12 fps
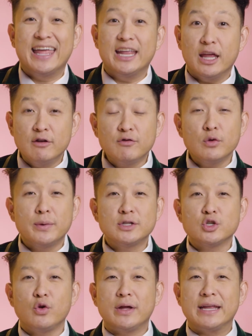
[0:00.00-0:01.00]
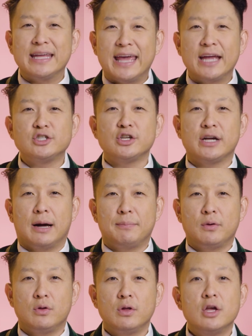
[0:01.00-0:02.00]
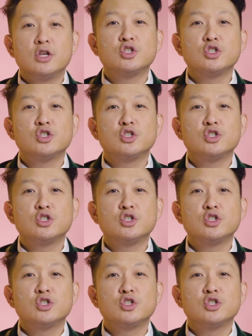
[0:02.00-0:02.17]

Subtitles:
An influential and engaging couple,